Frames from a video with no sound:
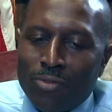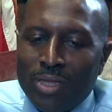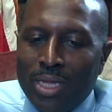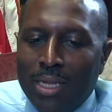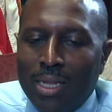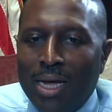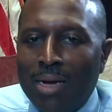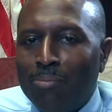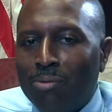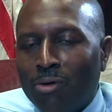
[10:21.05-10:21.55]
the
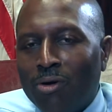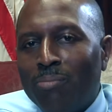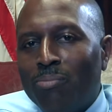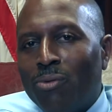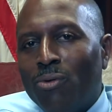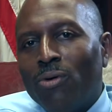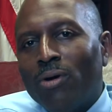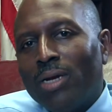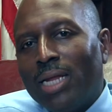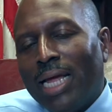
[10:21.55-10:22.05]
library
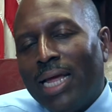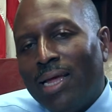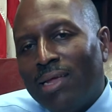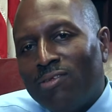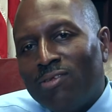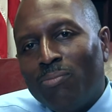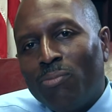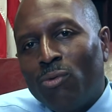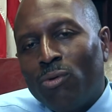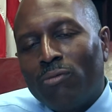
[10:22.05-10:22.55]
board
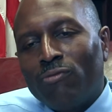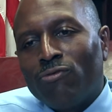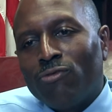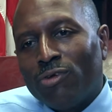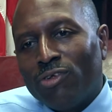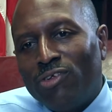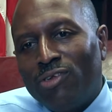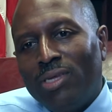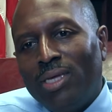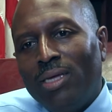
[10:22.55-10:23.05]
has a board of
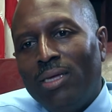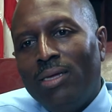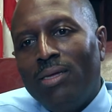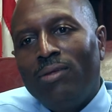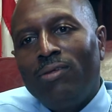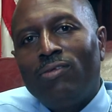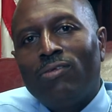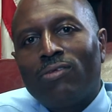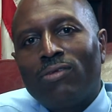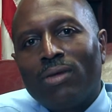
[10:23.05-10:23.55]

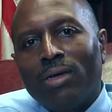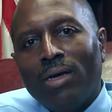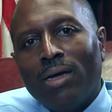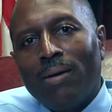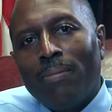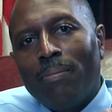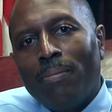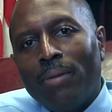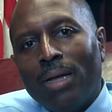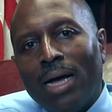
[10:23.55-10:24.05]
trustees.
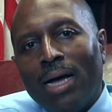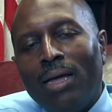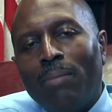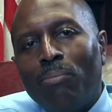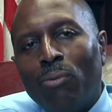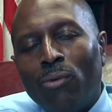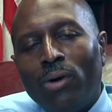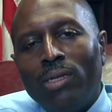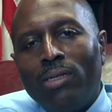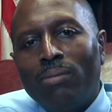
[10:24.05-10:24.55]
Um, I
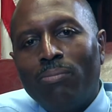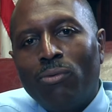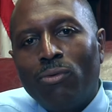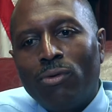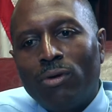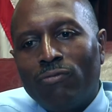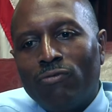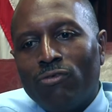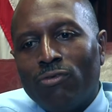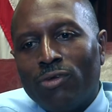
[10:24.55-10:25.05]
appoint the
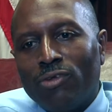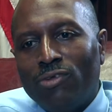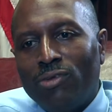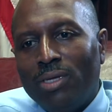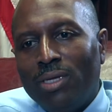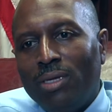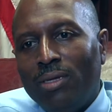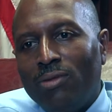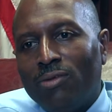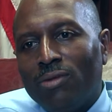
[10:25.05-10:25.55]
board of
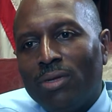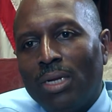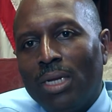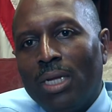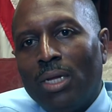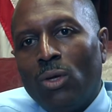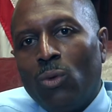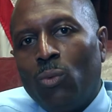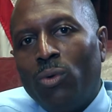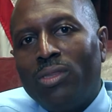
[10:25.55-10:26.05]
trustees
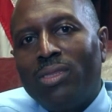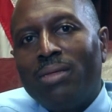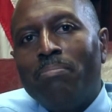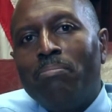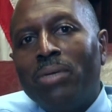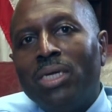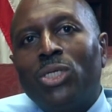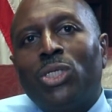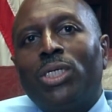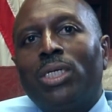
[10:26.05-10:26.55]
with the
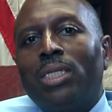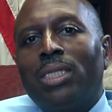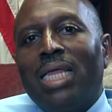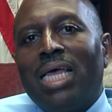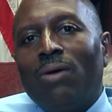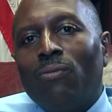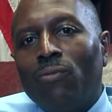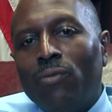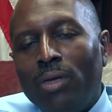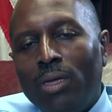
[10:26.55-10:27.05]
mission
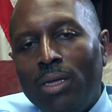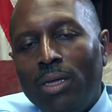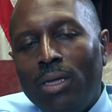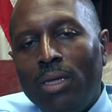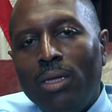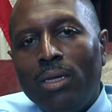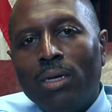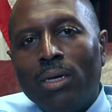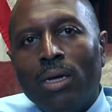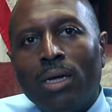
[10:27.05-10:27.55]
that
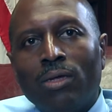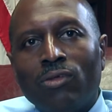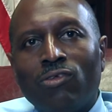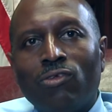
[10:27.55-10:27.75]
we uh,